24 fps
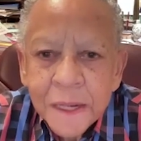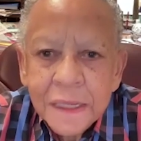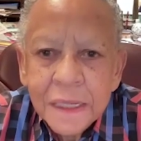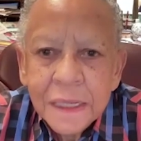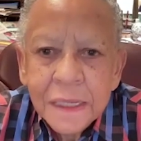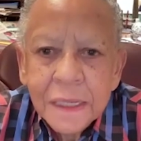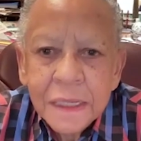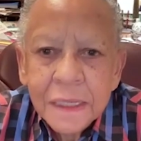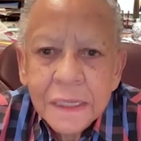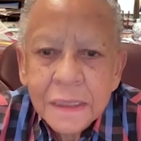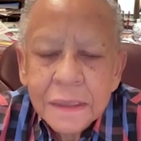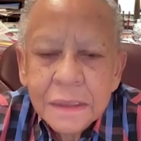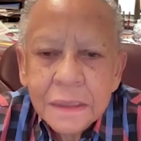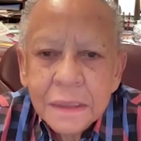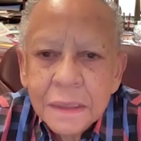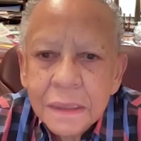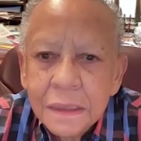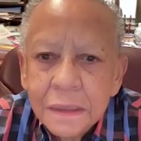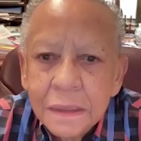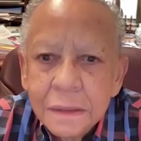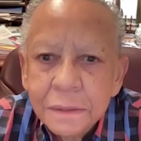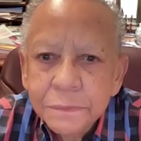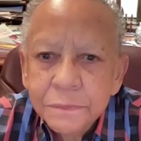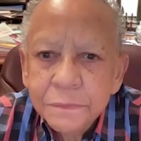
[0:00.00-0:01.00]
And
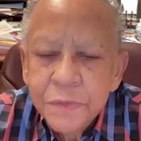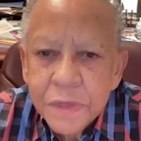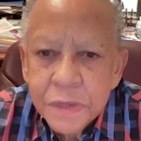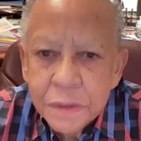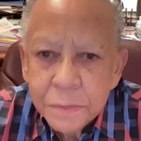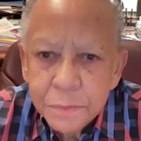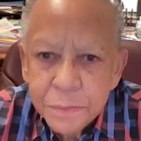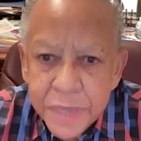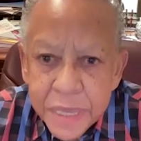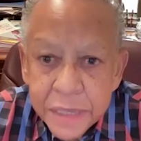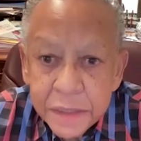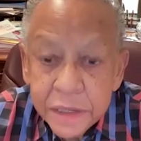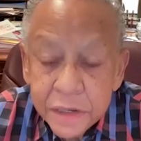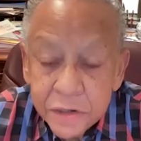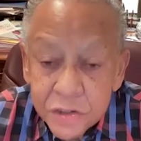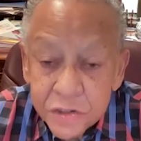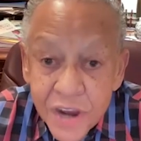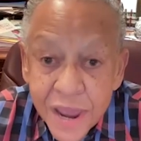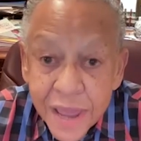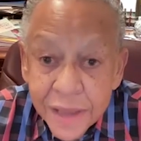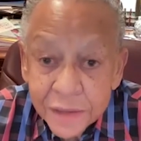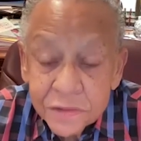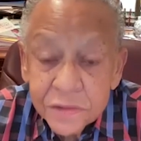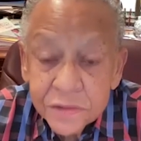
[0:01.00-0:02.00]
being in
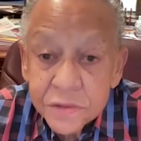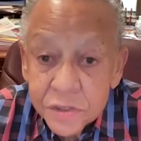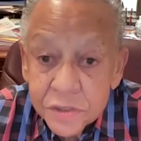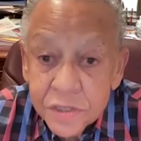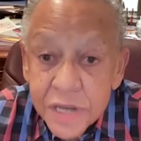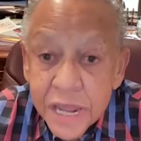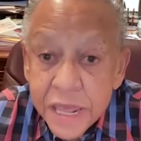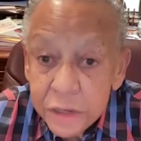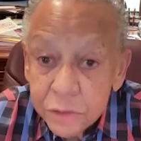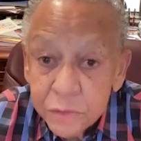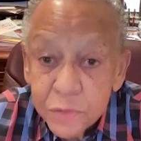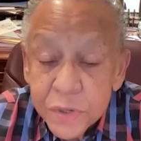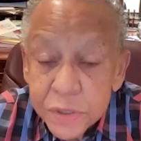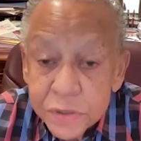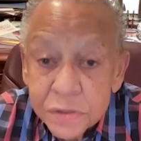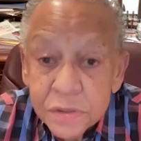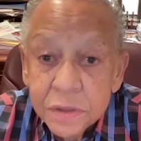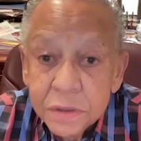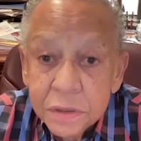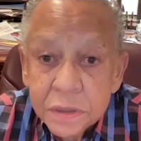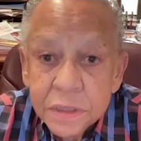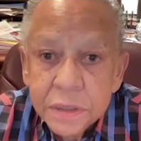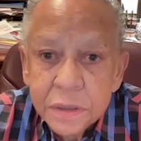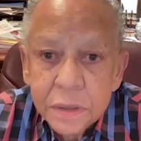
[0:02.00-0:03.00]
Jackson State
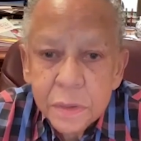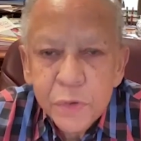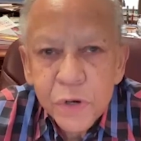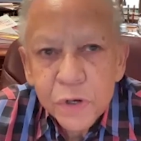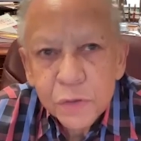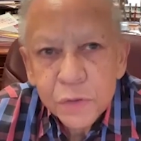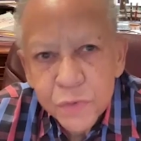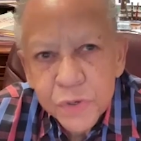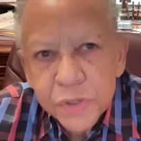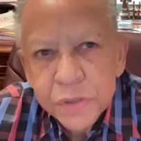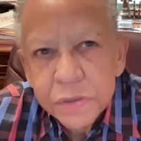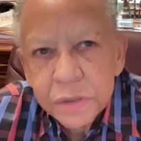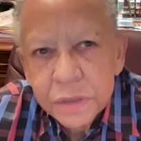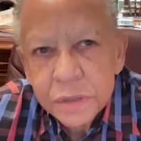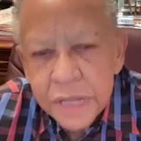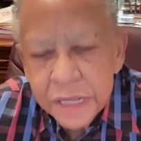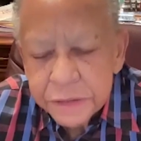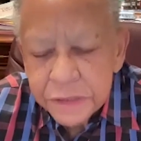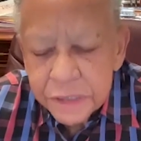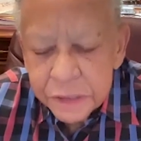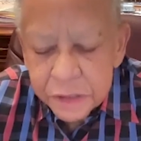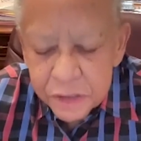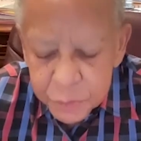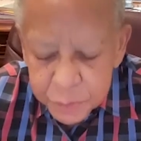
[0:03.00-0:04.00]
recently, I
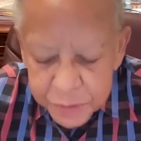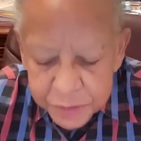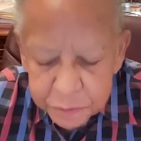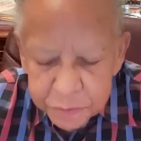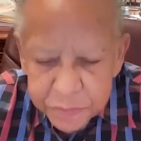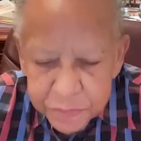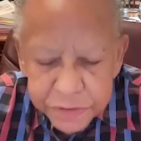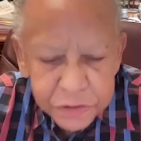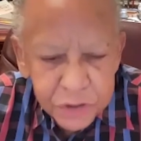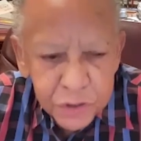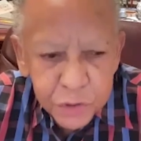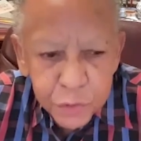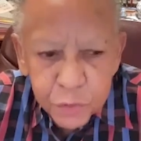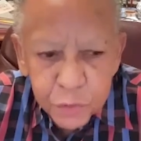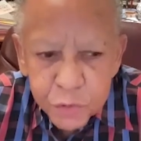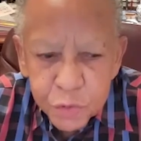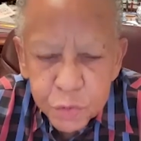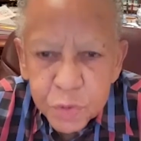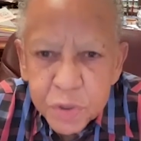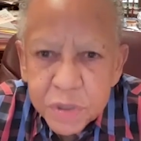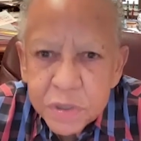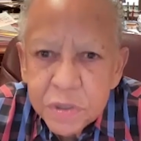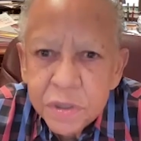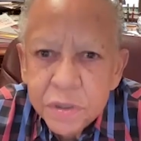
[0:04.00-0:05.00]
think it's been 2 or
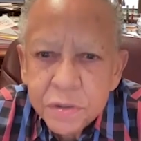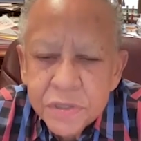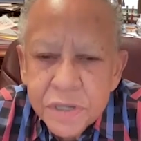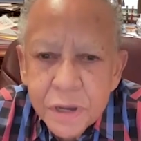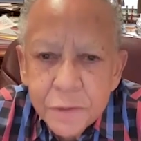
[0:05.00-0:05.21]
3 years.